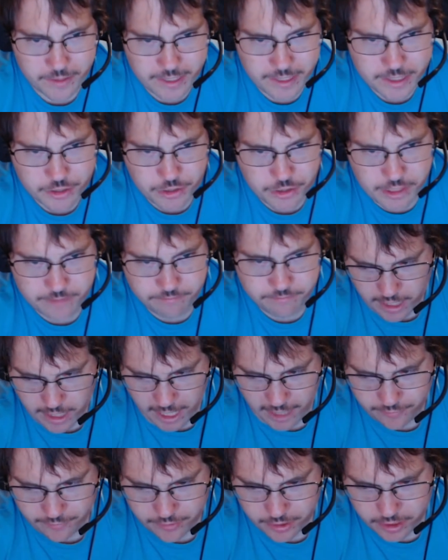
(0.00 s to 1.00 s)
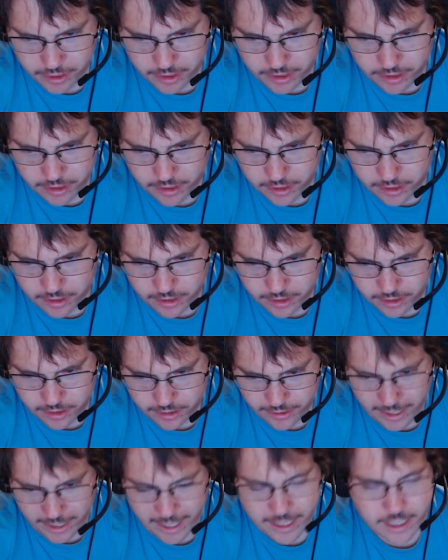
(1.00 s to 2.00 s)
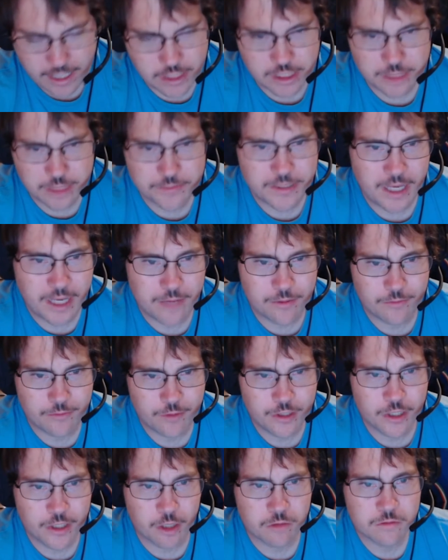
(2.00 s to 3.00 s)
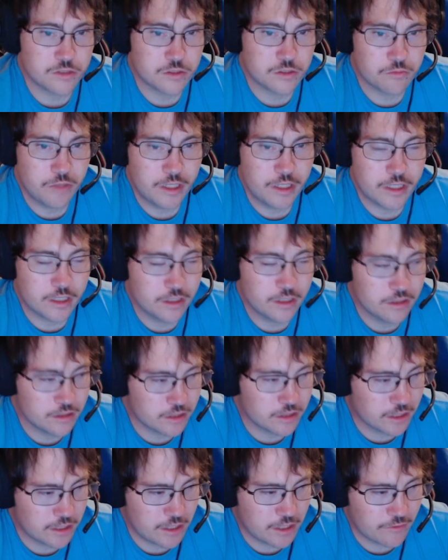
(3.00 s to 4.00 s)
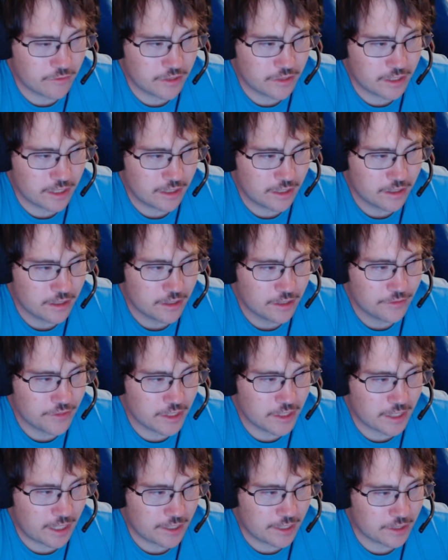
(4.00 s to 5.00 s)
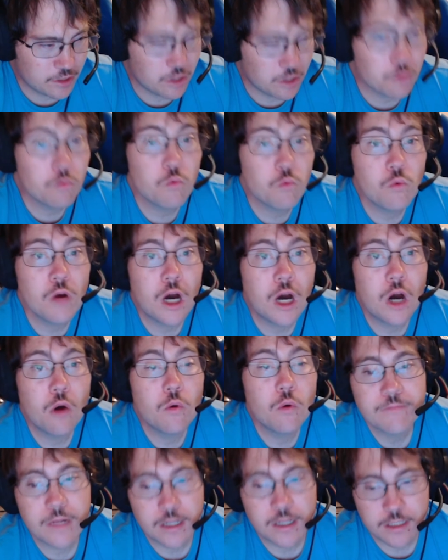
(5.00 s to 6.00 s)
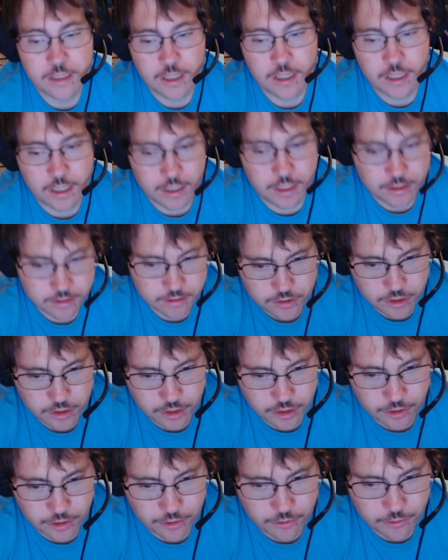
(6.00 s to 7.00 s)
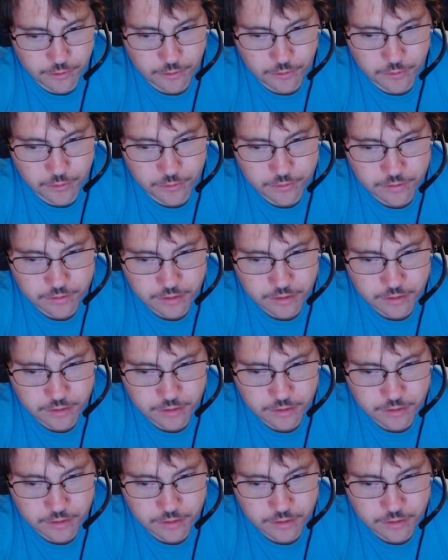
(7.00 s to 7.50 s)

history, after that it just became a footnote. Which is weird if you think on it, go whoa. But so